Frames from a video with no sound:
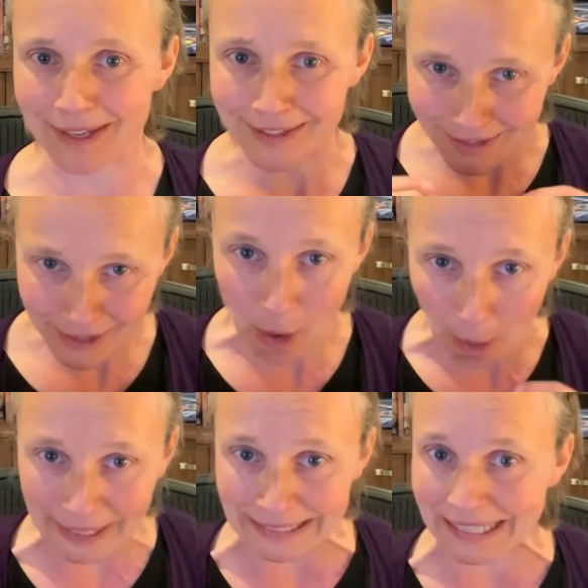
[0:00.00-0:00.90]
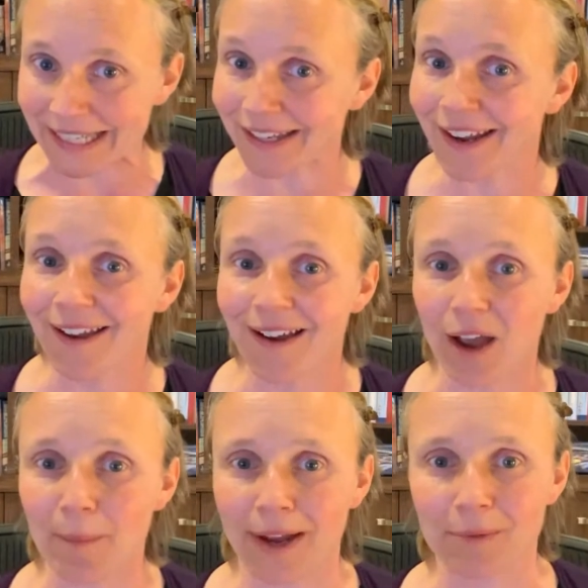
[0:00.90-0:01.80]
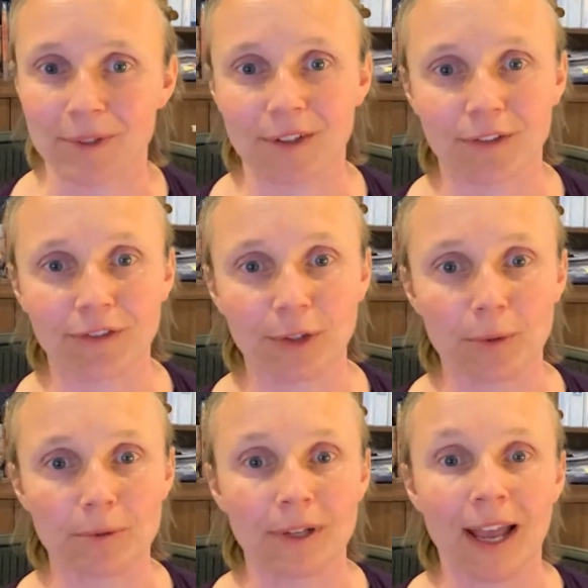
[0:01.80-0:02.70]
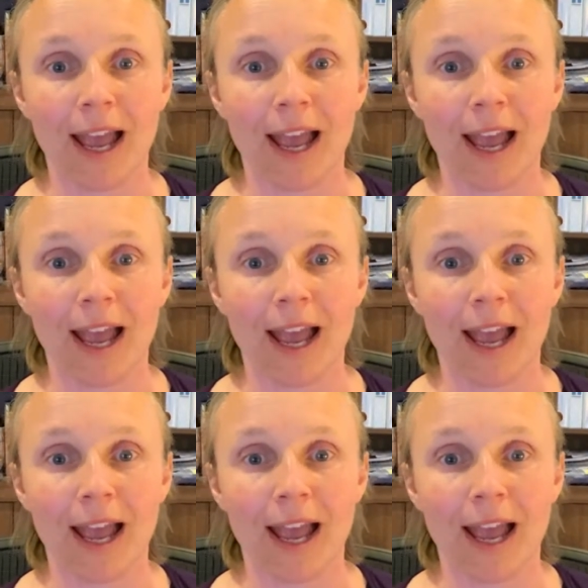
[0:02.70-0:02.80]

It's tiny amounts of fuel.